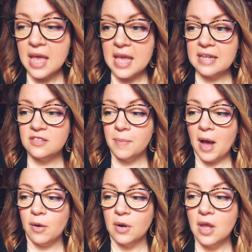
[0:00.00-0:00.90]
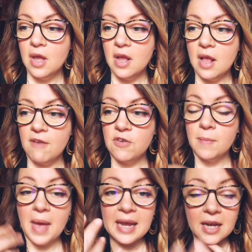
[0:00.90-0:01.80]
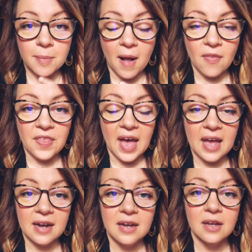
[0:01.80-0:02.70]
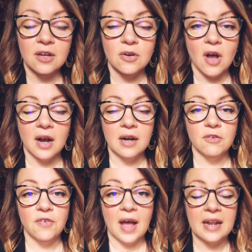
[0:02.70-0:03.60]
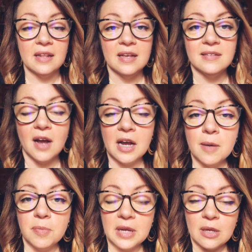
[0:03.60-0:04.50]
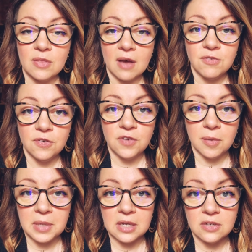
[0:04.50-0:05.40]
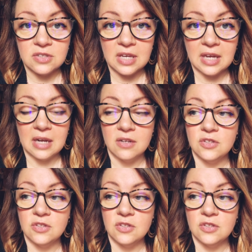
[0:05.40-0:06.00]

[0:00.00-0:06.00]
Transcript: It's about, if you make it about that, you're not going to find, it's not going to bring you that fulfillment you're seeking.